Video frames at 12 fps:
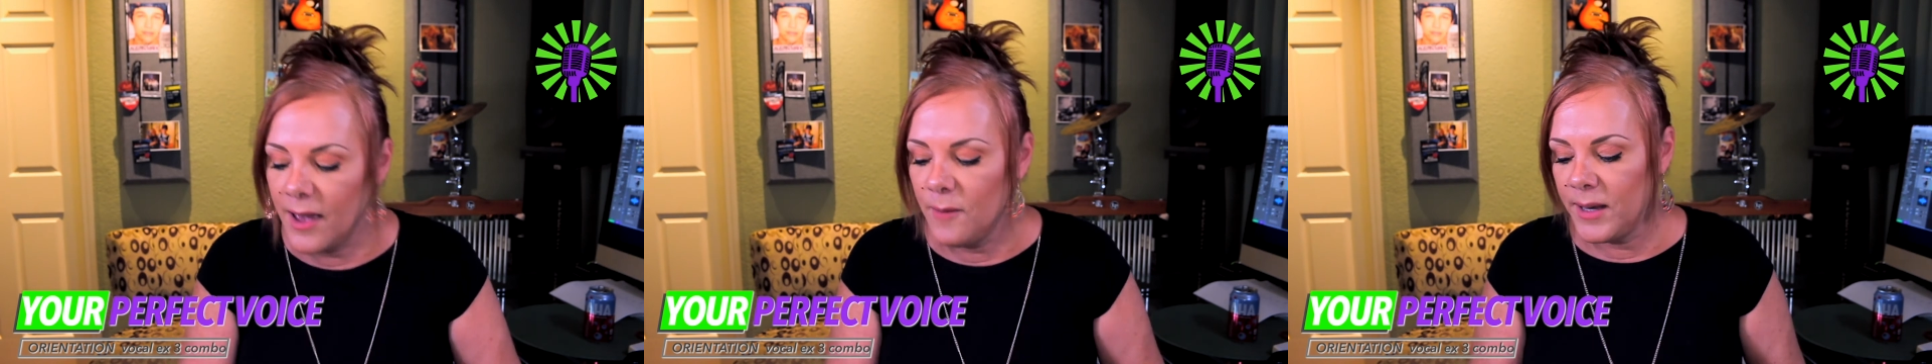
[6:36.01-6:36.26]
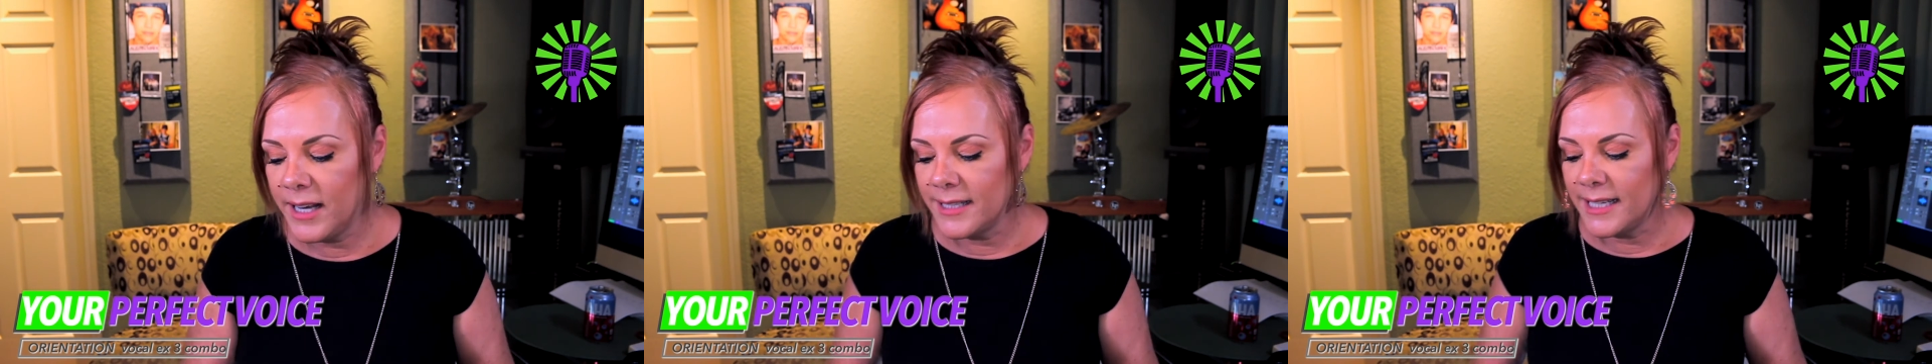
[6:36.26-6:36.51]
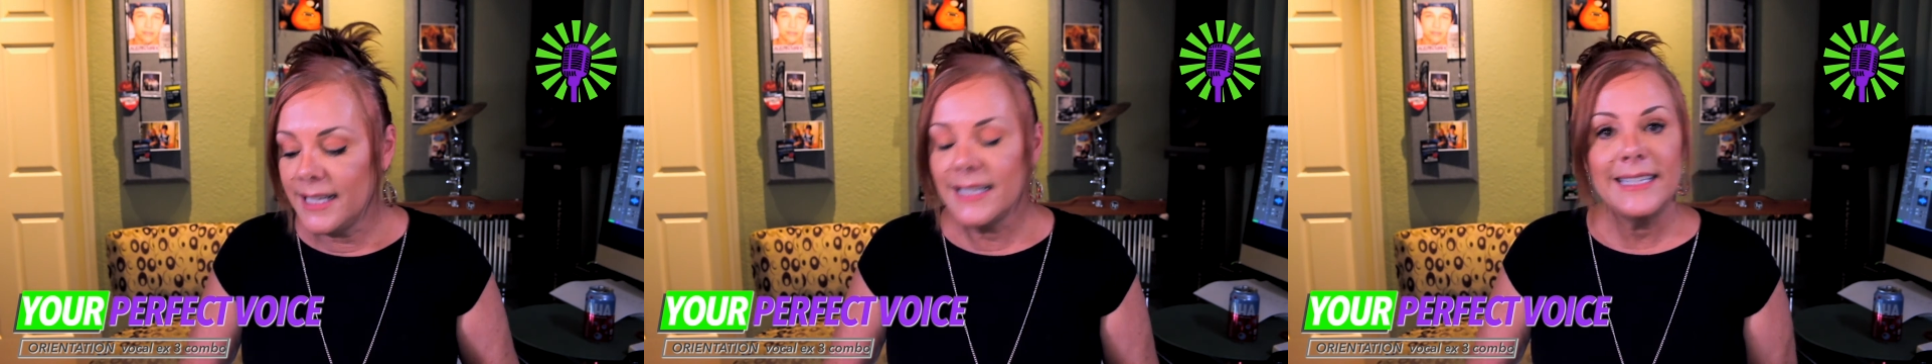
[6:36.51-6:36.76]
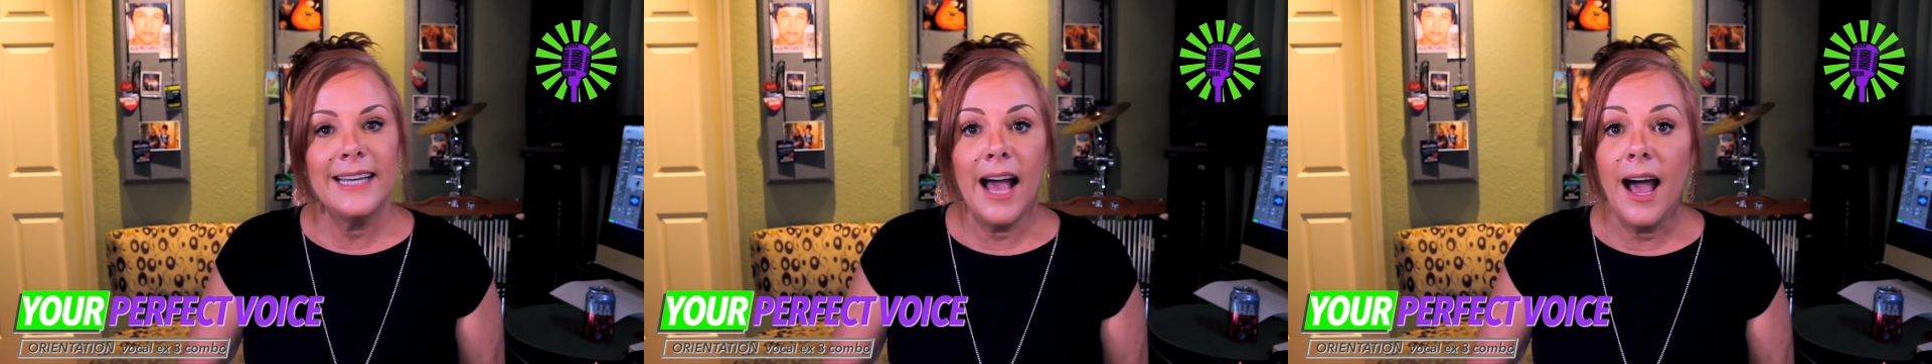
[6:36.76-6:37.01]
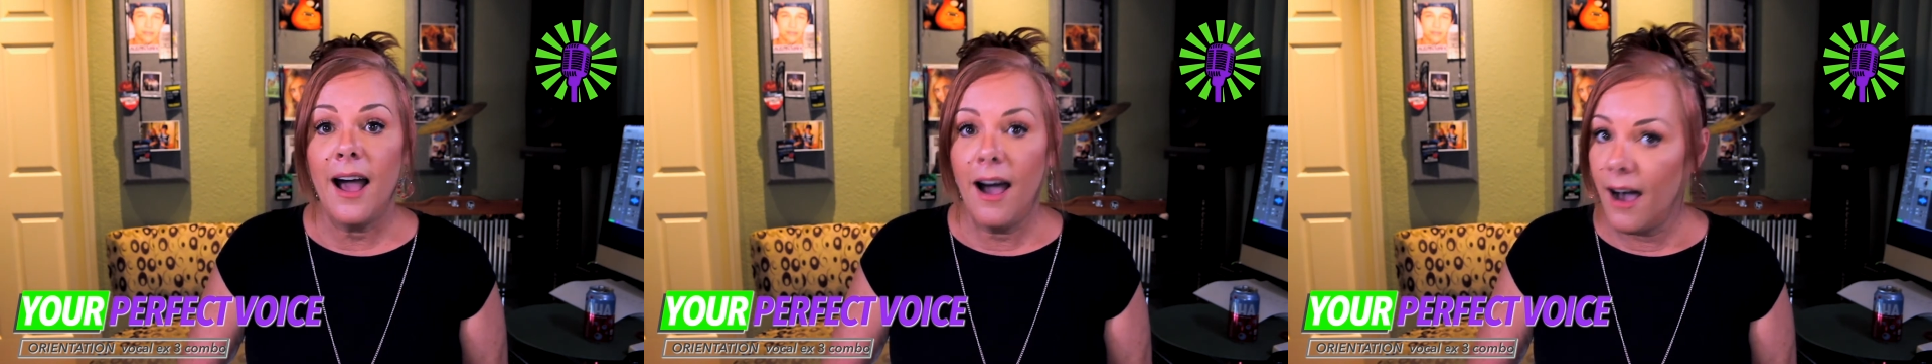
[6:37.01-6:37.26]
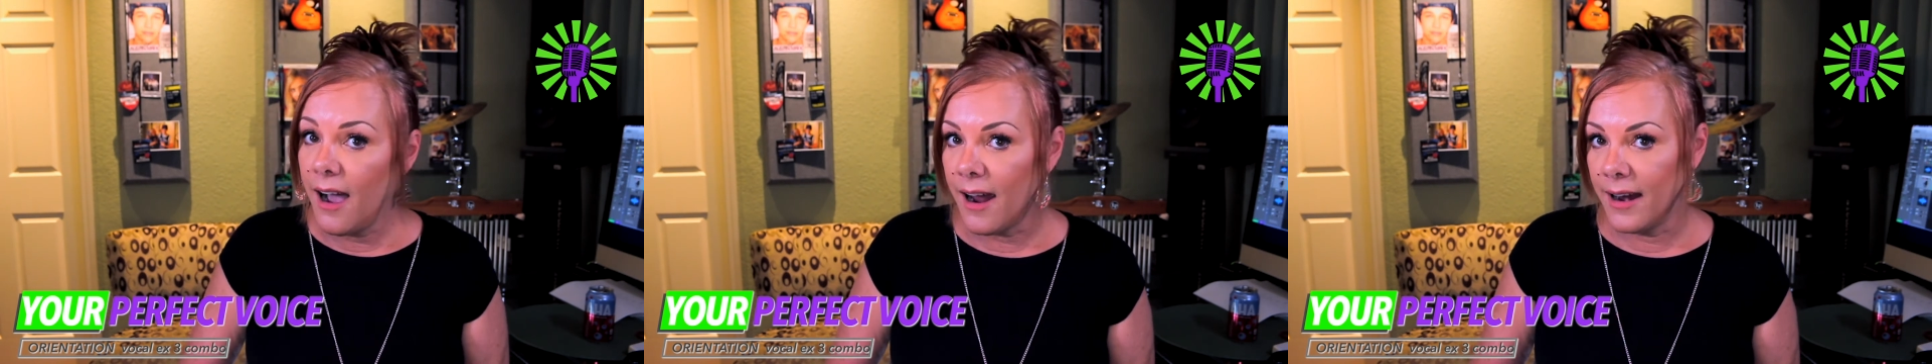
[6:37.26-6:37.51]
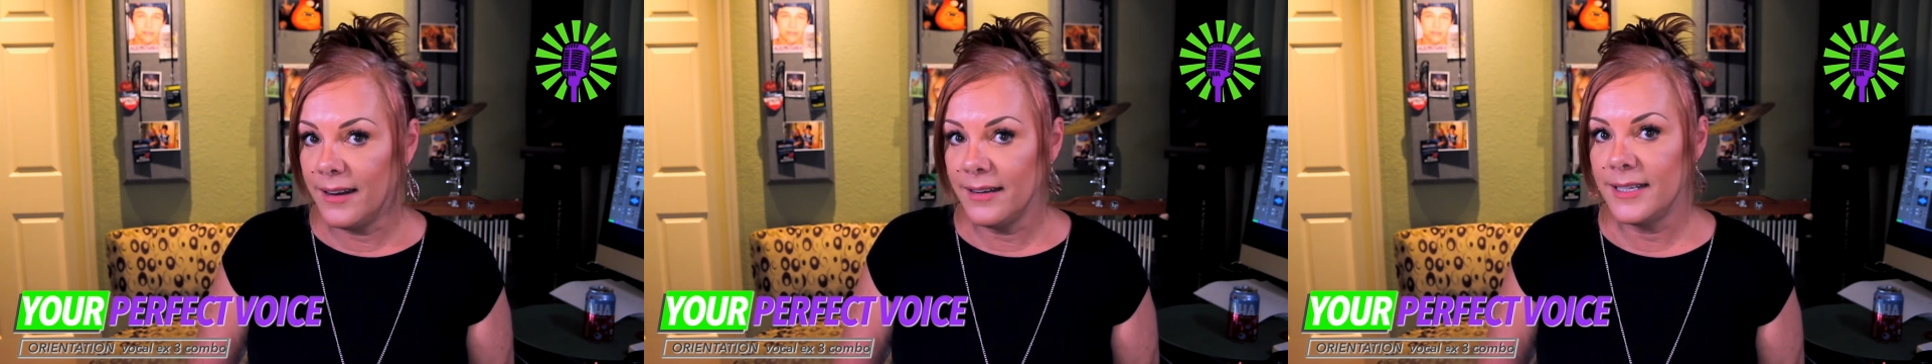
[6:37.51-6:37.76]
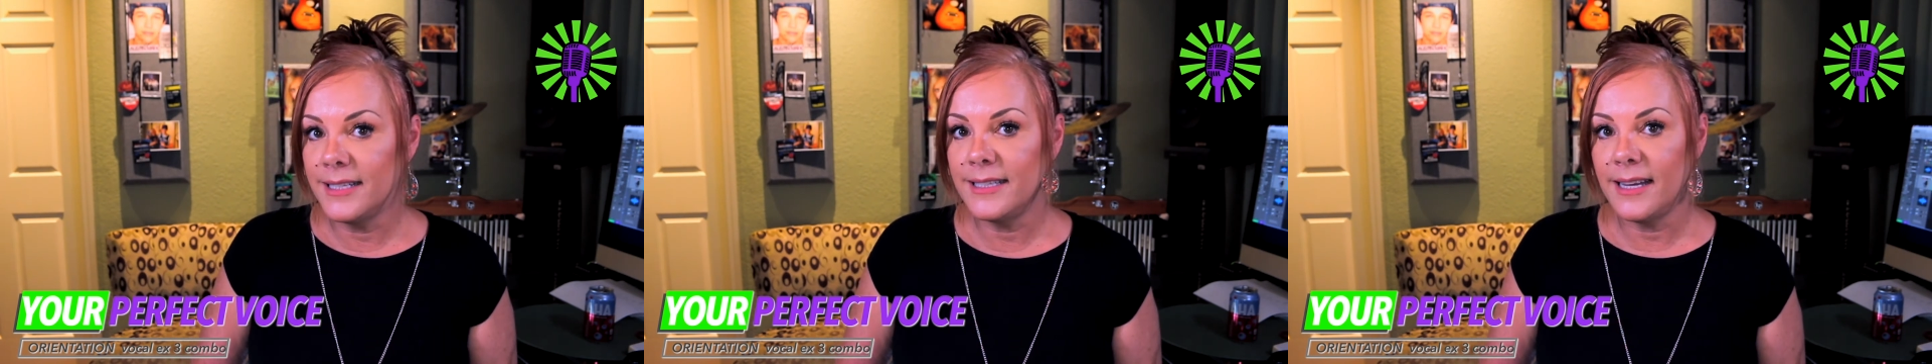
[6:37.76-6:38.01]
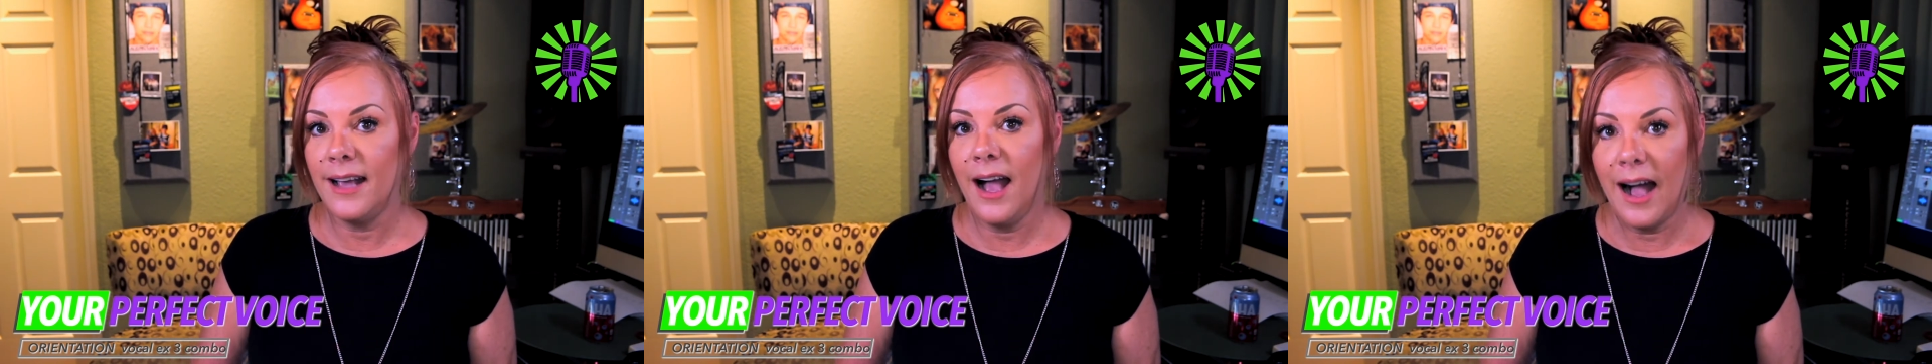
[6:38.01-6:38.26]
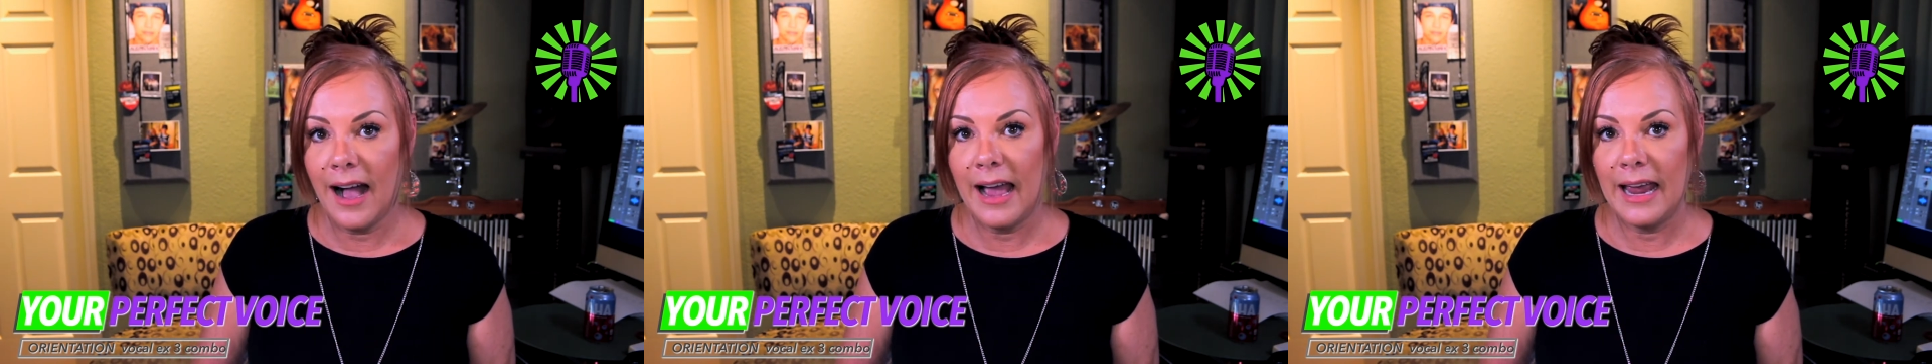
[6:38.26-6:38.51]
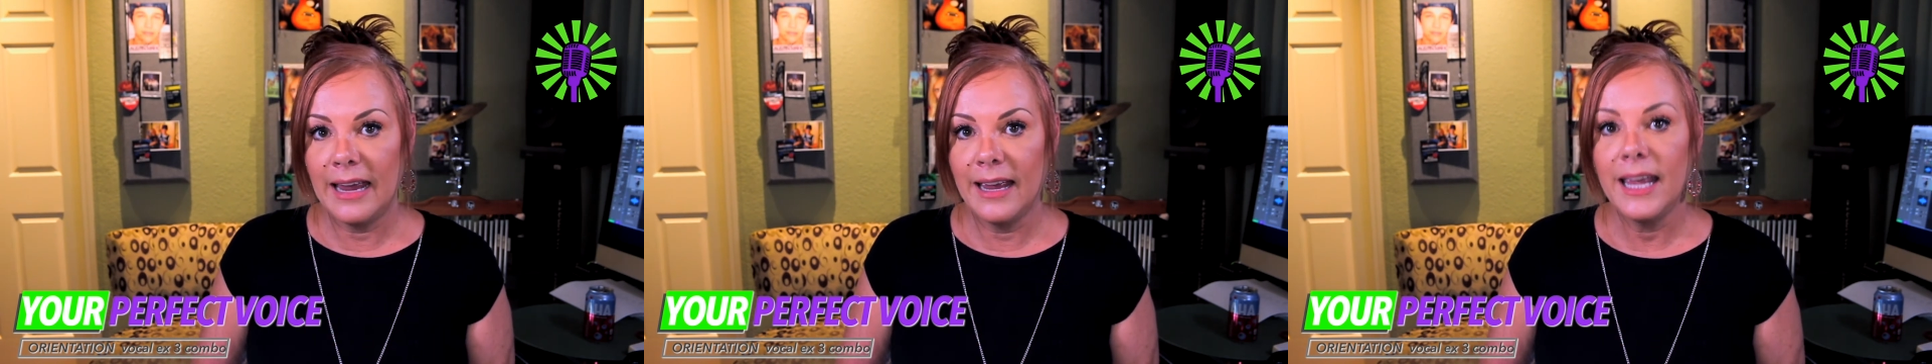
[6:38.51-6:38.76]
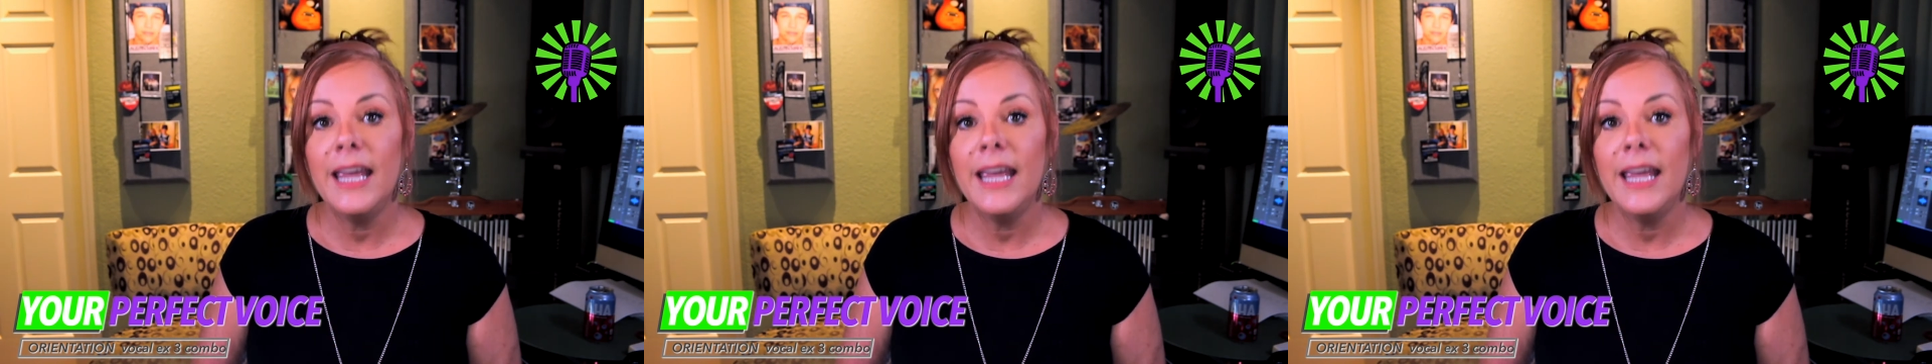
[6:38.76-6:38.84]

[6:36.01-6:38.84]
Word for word: Because it is not hard to sing high